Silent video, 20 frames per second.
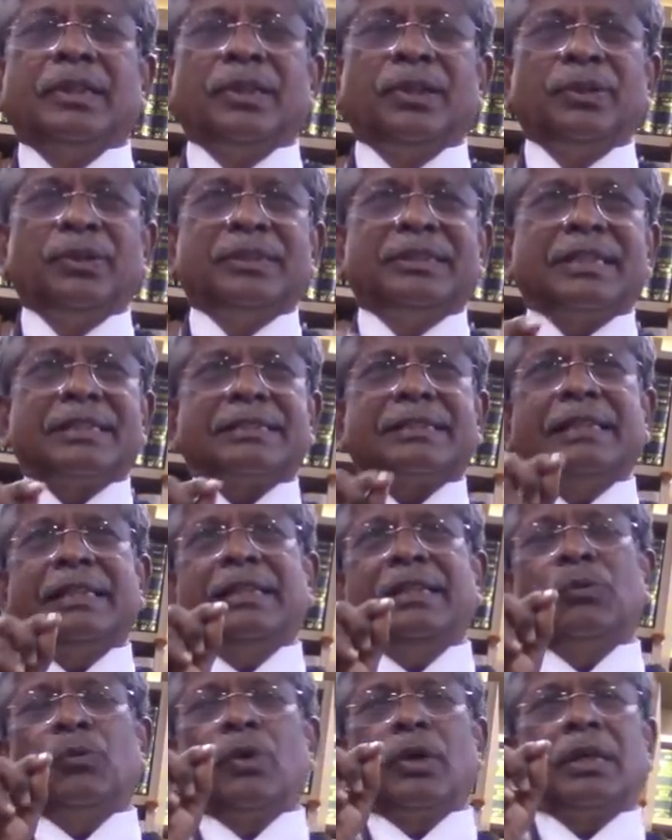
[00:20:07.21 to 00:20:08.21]
you just see
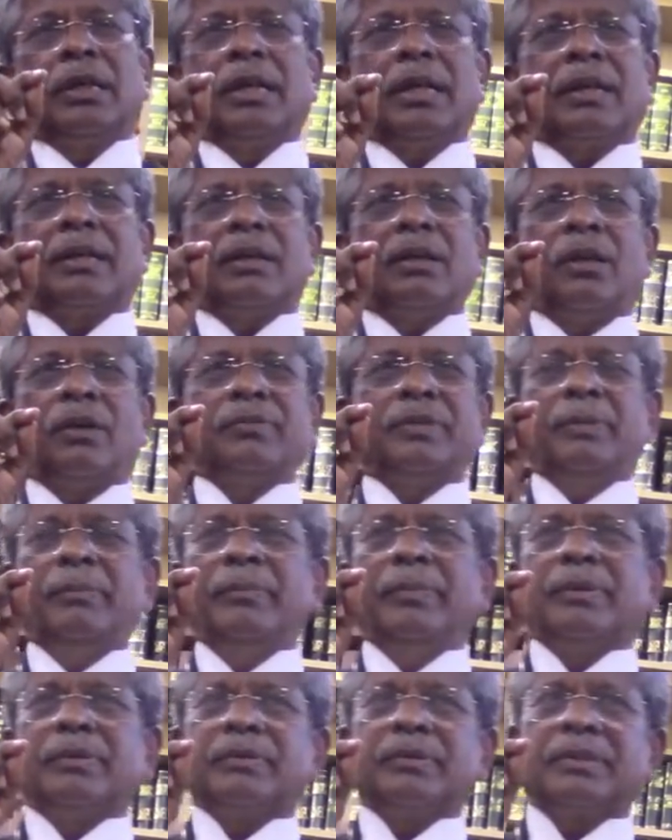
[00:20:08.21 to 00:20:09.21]
the wonder of the
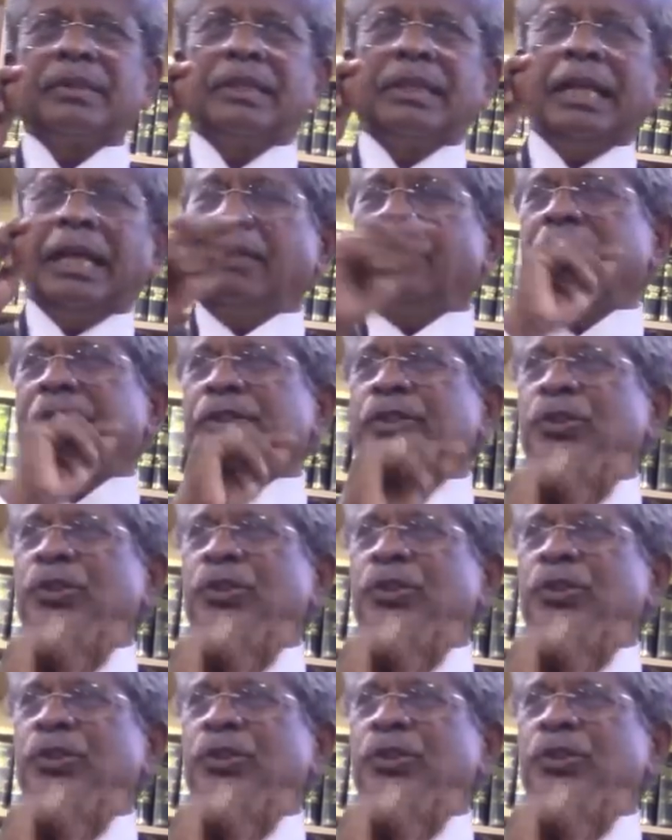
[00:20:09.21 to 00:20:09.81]
language